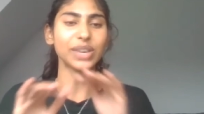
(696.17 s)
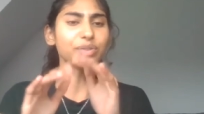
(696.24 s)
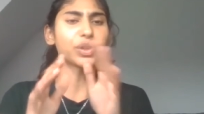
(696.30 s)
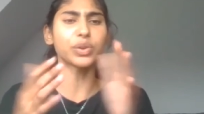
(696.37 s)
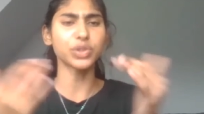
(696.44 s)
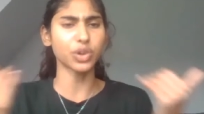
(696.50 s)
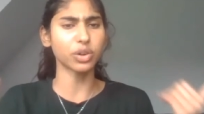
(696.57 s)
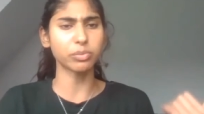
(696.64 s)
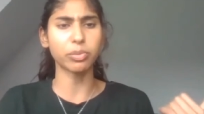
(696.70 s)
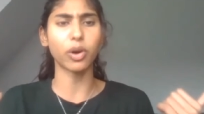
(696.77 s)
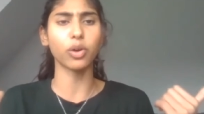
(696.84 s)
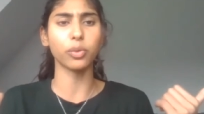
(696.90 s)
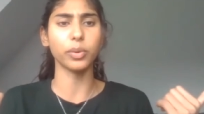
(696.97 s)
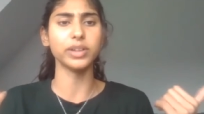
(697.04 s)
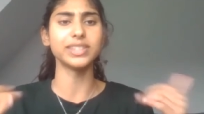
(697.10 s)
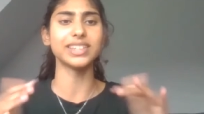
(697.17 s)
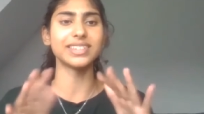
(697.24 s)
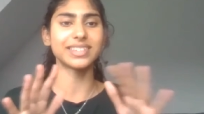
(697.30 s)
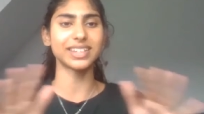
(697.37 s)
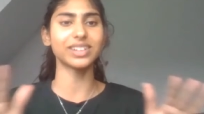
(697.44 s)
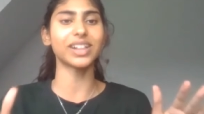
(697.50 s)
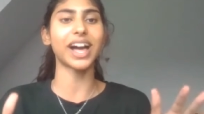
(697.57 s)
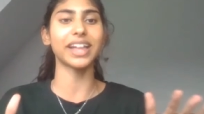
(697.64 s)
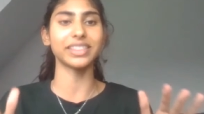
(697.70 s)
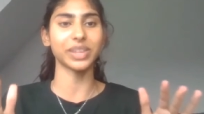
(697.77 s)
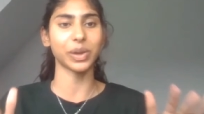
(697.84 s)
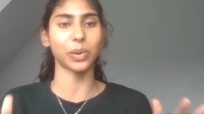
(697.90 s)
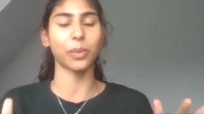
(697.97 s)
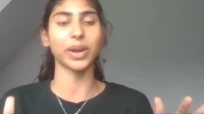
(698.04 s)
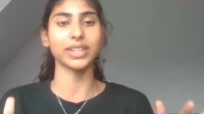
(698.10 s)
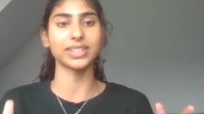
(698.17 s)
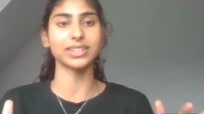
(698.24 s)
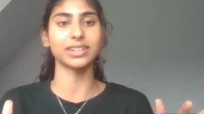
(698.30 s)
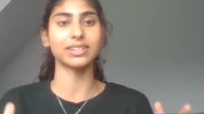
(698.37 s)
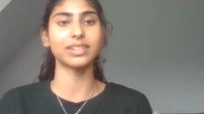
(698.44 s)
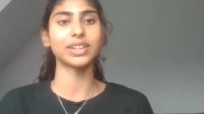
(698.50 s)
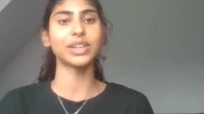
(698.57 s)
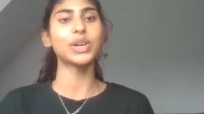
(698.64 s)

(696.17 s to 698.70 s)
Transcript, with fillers: Even though it's going polewards, it's still at the equator.